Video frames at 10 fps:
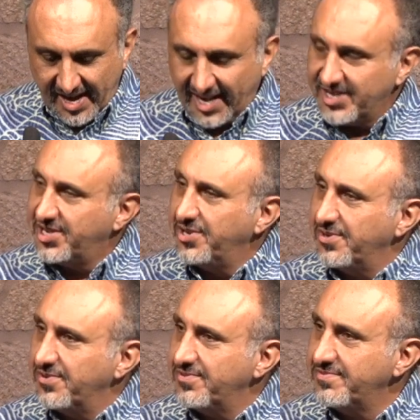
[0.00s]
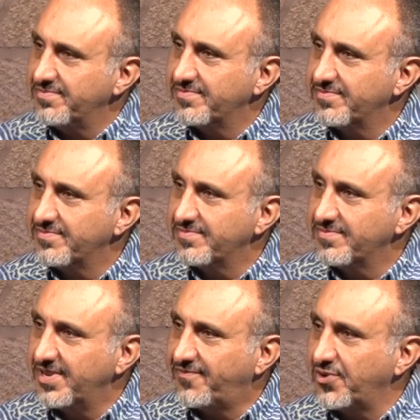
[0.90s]
I do.
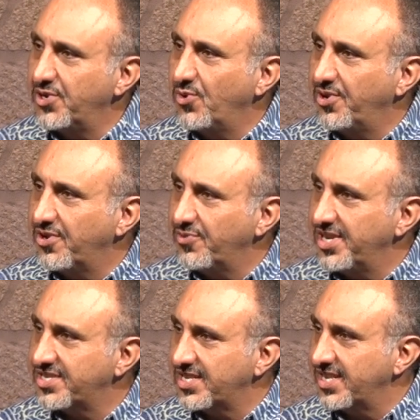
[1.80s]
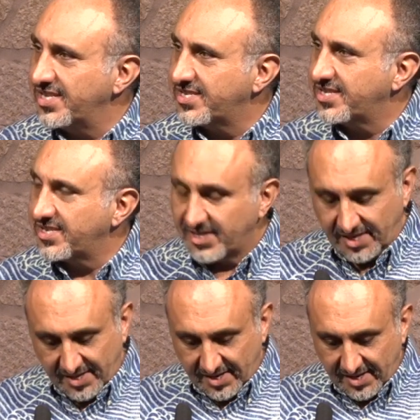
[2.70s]
If for no other reason, it's
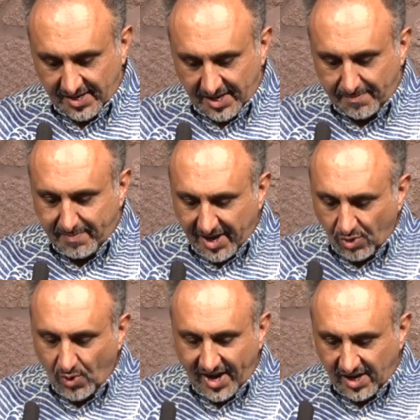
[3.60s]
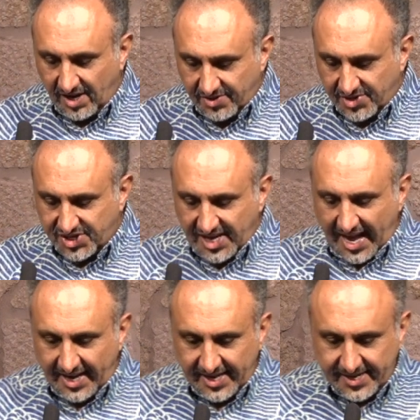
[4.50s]
a better way to
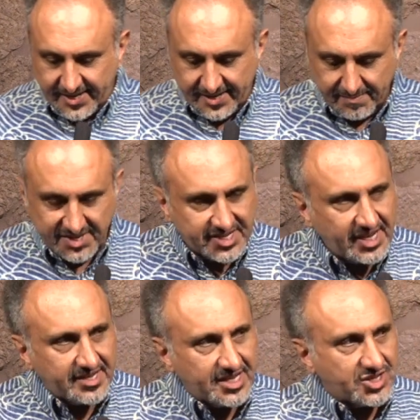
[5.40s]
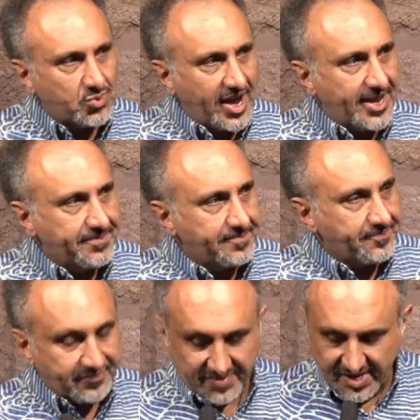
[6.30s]
understand it. But see it this way
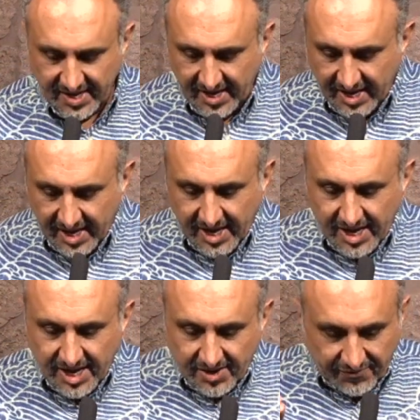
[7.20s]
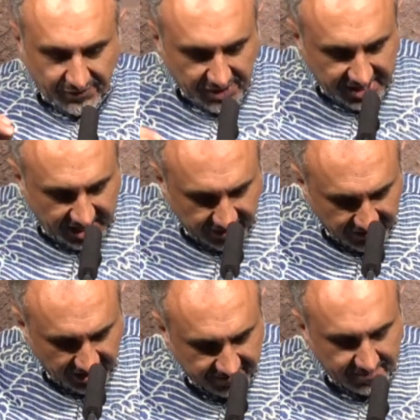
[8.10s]

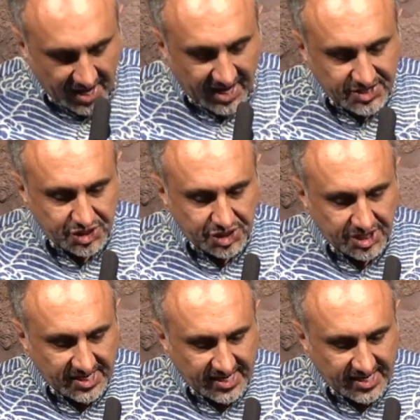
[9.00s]
forgiven of much